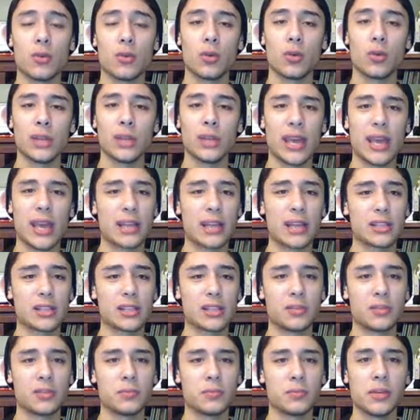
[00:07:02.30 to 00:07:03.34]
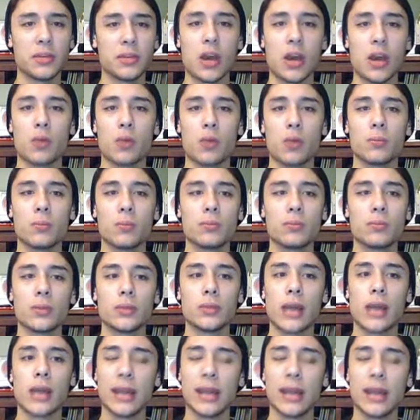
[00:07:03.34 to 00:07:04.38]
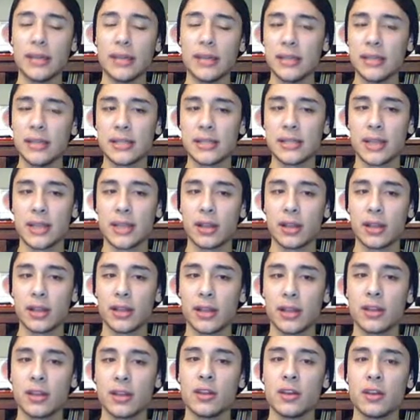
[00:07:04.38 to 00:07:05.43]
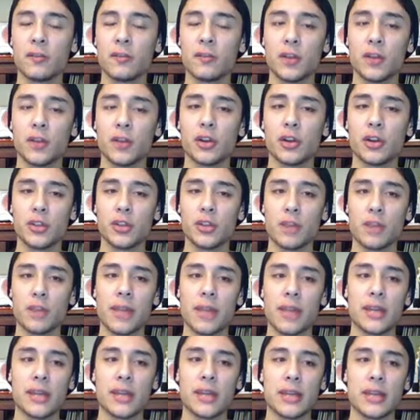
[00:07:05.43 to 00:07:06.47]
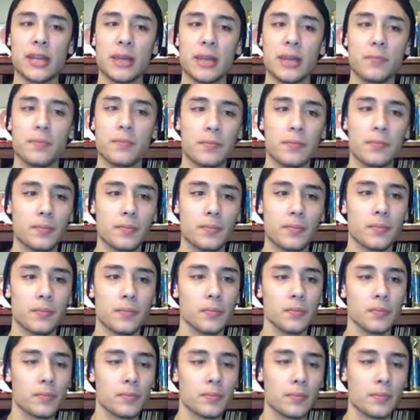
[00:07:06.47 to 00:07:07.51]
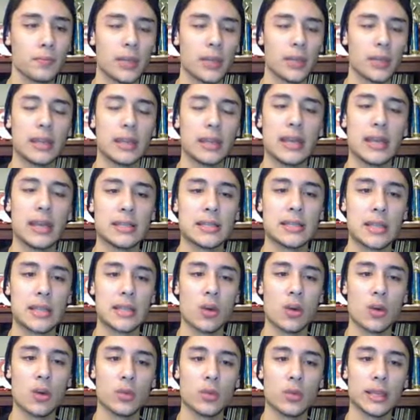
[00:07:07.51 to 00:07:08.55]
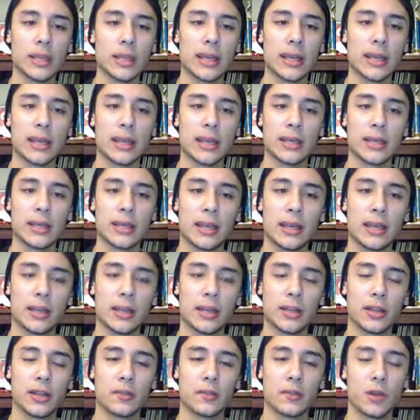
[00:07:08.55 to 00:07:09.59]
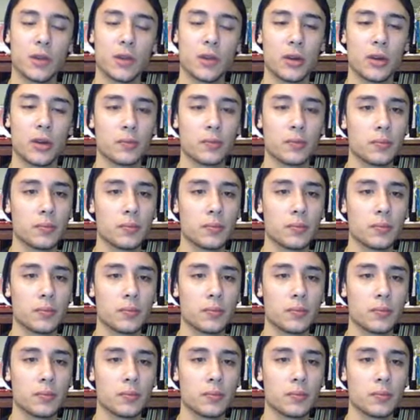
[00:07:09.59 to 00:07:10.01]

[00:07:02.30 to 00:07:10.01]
or the No, I need this Gigalith for Darmanitan. And that is the only thing I need the Gigalith for.